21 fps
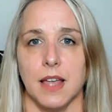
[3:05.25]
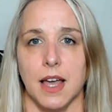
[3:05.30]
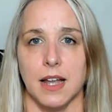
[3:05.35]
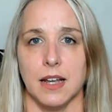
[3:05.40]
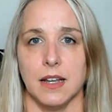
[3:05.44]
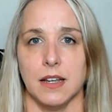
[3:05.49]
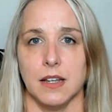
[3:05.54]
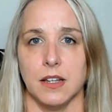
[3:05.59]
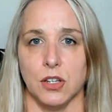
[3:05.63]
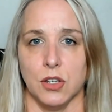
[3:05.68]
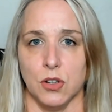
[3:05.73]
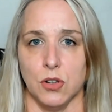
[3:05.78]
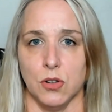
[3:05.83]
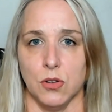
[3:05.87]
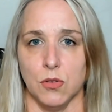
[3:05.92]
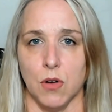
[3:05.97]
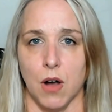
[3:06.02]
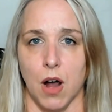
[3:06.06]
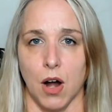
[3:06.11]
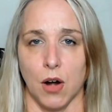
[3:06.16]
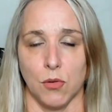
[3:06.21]
that
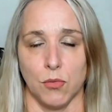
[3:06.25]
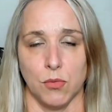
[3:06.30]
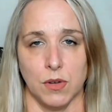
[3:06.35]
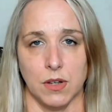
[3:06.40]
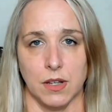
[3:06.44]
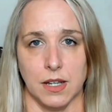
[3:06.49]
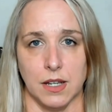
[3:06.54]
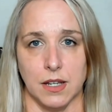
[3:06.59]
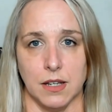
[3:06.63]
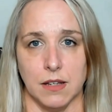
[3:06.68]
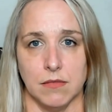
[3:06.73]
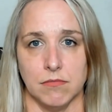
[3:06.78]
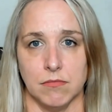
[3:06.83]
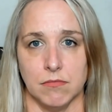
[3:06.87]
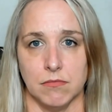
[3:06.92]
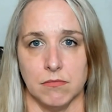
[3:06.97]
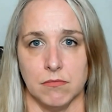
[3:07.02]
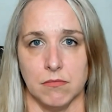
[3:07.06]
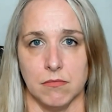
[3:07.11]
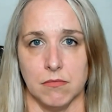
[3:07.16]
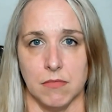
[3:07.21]
you are really
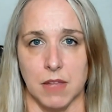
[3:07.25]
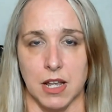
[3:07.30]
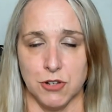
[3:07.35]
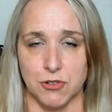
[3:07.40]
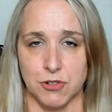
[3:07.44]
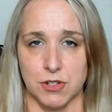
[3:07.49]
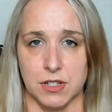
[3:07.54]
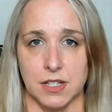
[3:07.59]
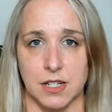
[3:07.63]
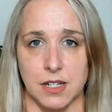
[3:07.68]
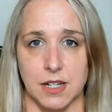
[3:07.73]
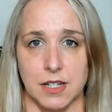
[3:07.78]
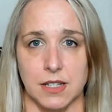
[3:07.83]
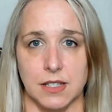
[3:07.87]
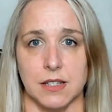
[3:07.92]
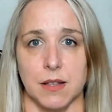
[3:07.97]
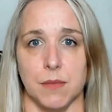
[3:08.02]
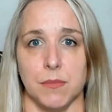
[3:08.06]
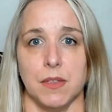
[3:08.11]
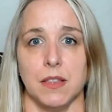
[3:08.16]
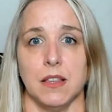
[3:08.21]
interested in,
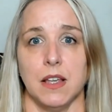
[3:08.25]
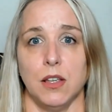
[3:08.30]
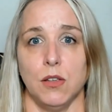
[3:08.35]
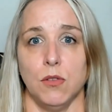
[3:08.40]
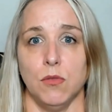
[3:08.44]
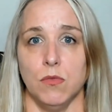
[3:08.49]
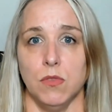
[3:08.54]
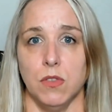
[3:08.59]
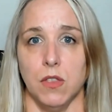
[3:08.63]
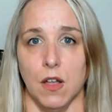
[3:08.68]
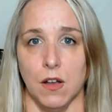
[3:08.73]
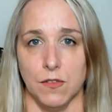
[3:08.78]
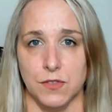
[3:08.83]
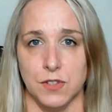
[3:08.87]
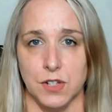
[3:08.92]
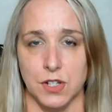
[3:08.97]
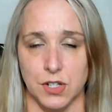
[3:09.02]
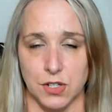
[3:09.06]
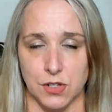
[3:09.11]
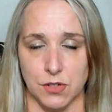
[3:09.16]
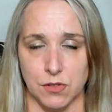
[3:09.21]
something that you love
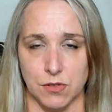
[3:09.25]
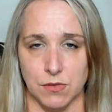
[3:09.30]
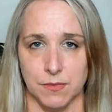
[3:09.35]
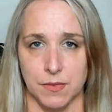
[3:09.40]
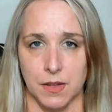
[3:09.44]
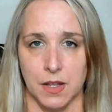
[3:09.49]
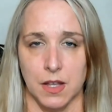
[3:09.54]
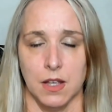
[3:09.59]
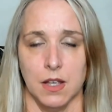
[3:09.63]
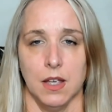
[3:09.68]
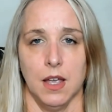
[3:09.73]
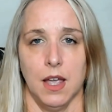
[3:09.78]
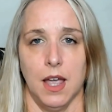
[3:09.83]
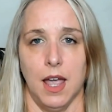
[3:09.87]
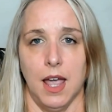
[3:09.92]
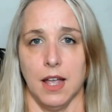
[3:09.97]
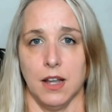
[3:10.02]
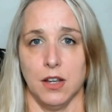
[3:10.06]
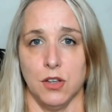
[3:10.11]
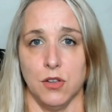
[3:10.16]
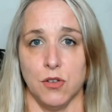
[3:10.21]
to do,
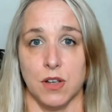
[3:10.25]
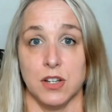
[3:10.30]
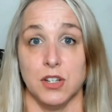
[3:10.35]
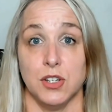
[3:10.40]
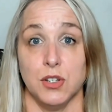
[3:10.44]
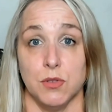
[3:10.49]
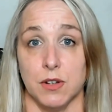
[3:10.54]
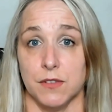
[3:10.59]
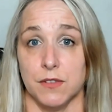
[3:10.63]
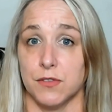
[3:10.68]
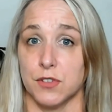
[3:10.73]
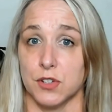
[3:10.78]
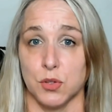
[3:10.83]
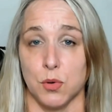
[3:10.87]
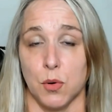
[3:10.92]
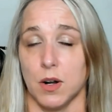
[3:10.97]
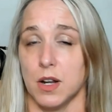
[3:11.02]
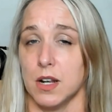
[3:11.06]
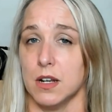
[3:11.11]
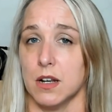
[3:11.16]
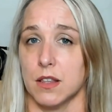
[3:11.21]
and you can do it for
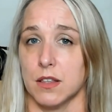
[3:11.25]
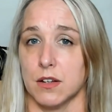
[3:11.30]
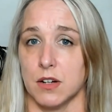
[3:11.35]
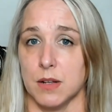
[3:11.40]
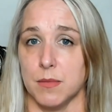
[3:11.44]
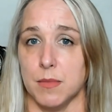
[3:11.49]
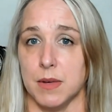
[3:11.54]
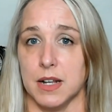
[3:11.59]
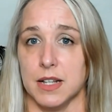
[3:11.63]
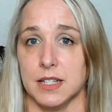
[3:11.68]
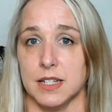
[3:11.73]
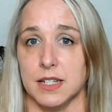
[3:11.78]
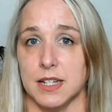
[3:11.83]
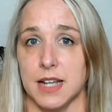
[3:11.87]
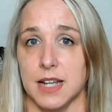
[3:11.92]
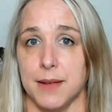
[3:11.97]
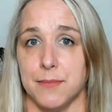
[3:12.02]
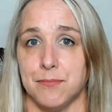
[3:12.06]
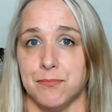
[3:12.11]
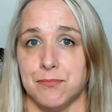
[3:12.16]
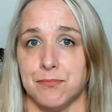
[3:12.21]
20 to 30 minutes a
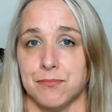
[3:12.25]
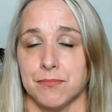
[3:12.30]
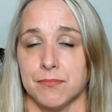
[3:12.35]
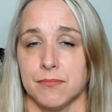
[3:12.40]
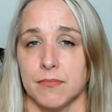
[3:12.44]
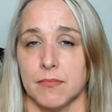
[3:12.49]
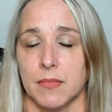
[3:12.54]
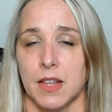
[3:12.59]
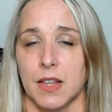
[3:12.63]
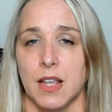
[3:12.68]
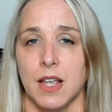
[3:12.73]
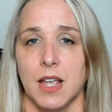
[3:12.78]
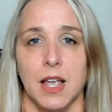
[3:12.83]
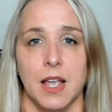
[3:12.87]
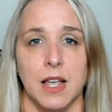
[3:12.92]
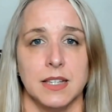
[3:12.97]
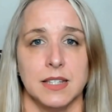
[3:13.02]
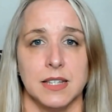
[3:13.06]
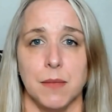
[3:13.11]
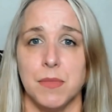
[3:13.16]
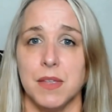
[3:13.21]
day.
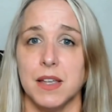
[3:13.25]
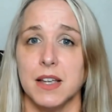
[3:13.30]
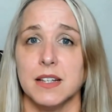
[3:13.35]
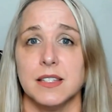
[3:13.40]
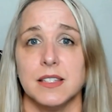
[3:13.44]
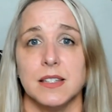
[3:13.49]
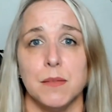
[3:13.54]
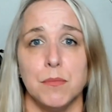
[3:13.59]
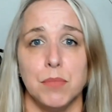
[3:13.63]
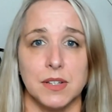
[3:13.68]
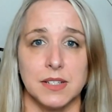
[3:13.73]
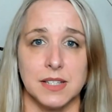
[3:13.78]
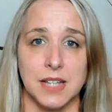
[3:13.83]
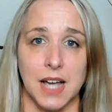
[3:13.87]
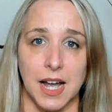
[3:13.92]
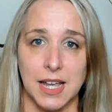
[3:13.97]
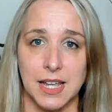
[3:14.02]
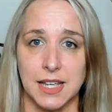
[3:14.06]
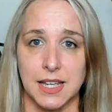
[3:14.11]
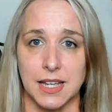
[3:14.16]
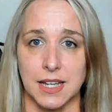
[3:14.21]
Something as simple as
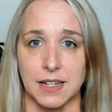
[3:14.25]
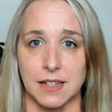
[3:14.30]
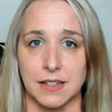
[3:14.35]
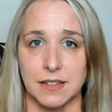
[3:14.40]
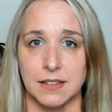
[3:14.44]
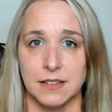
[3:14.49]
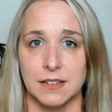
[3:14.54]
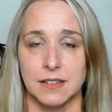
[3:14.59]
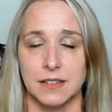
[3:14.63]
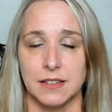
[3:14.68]
hiking